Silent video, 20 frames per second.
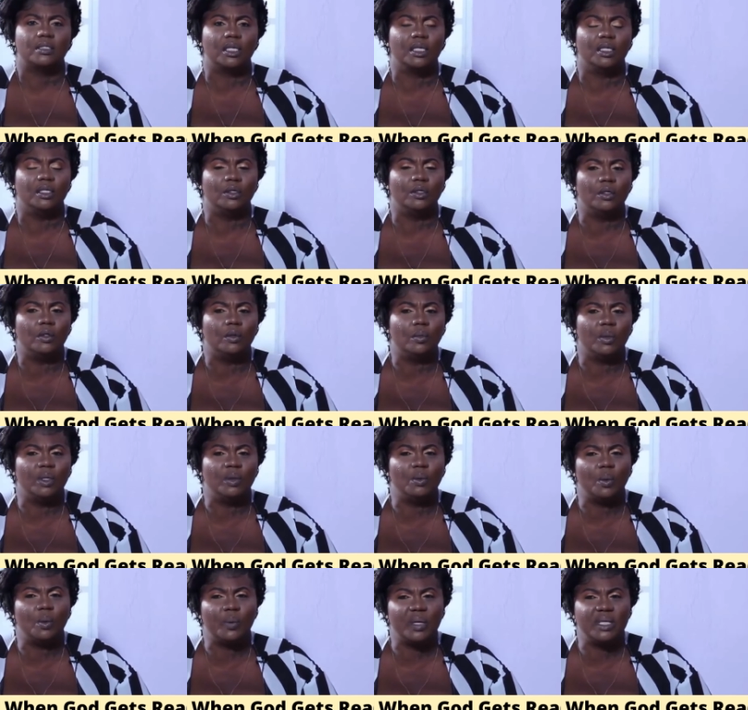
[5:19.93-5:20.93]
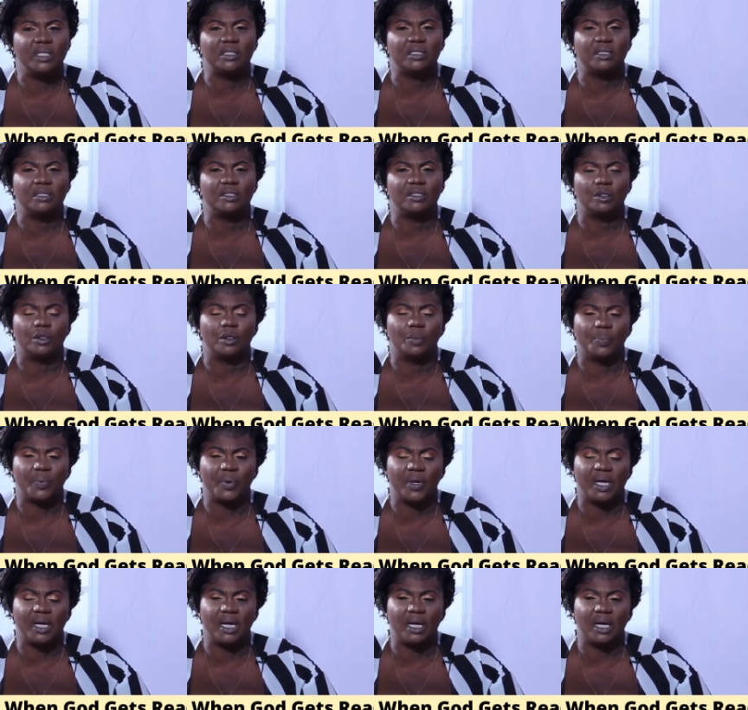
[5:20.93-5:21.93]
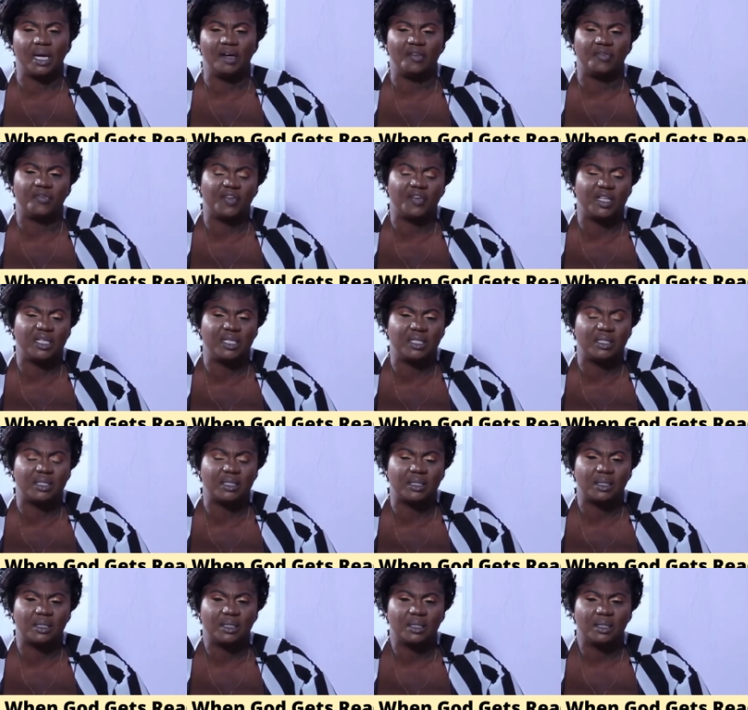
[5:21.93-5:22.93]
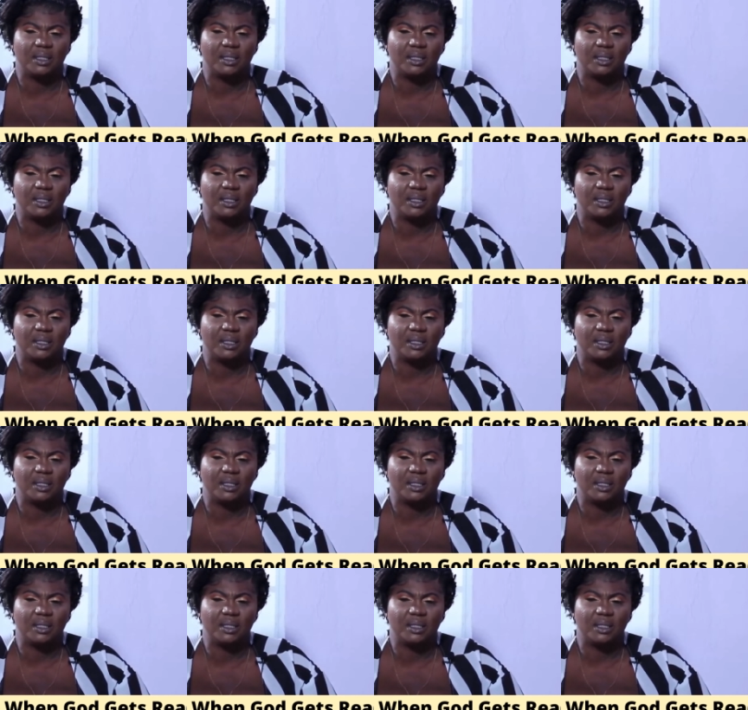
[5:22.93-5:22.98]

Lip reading: So, you know, when we went into the prayer, I felt